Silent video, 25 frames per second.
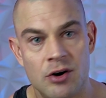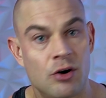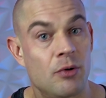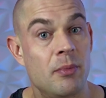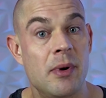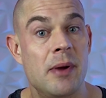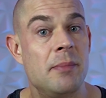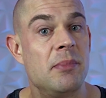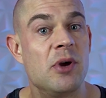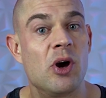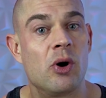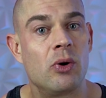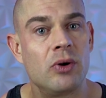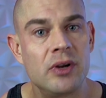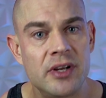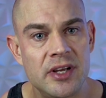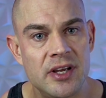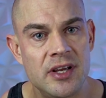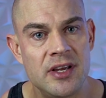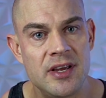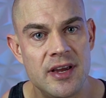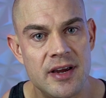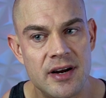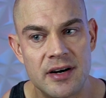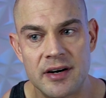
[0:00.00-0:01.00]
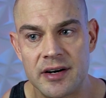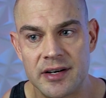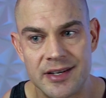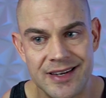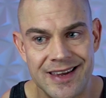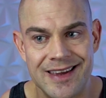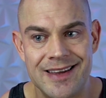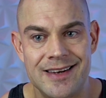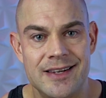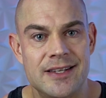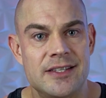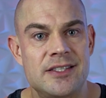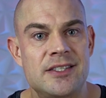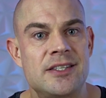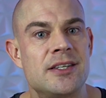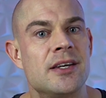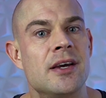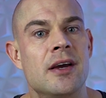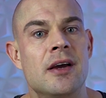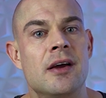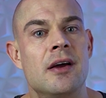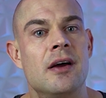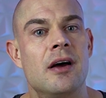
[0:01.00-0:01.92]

or maybe only a year, again, it's